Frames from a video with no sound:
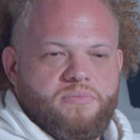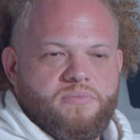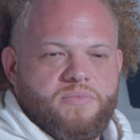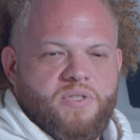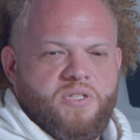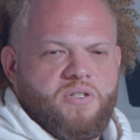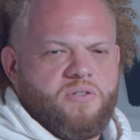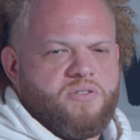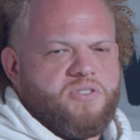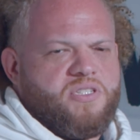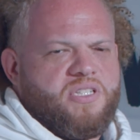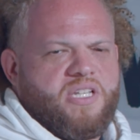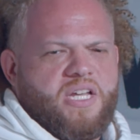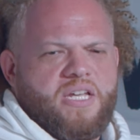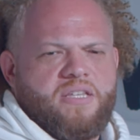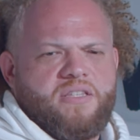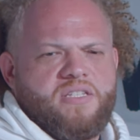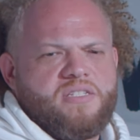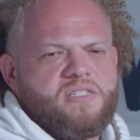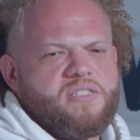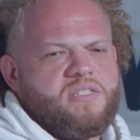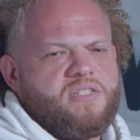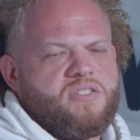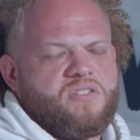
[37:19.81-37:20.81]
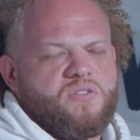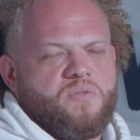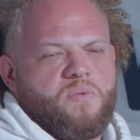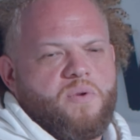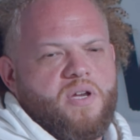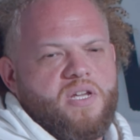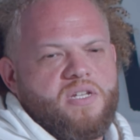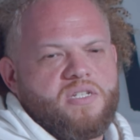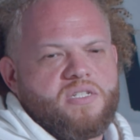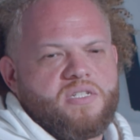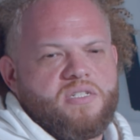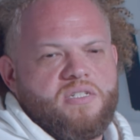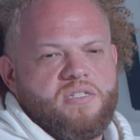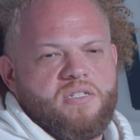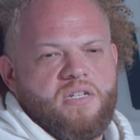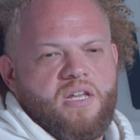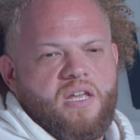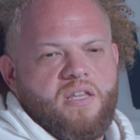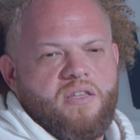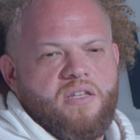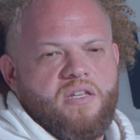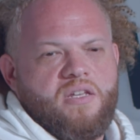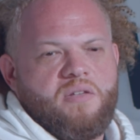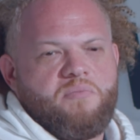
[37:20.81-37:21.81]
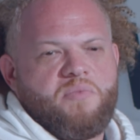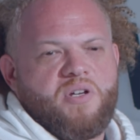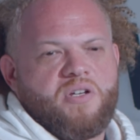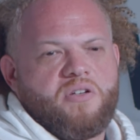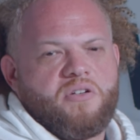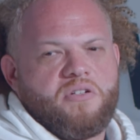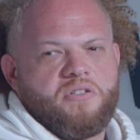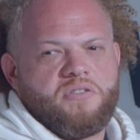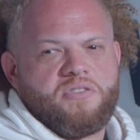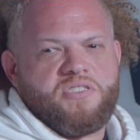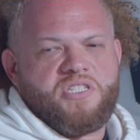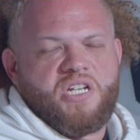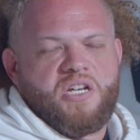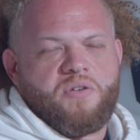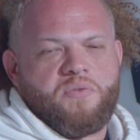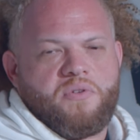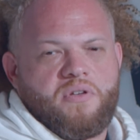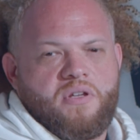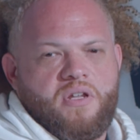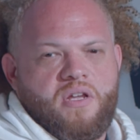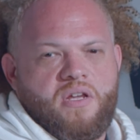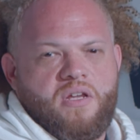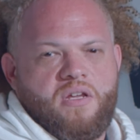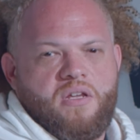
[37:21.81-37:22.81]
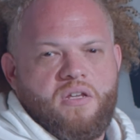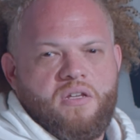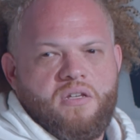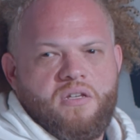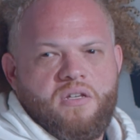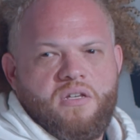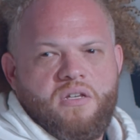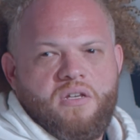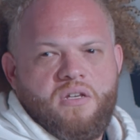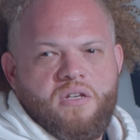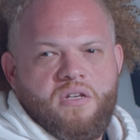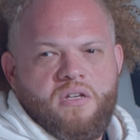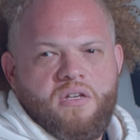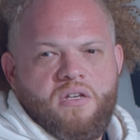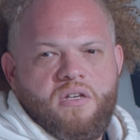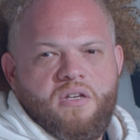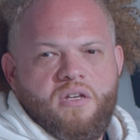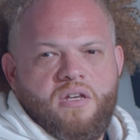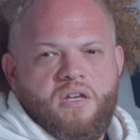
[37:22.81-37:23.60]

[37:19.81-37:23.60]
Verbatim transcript: you know, like this situation, and then my girl Jay Renee, mm-hmm.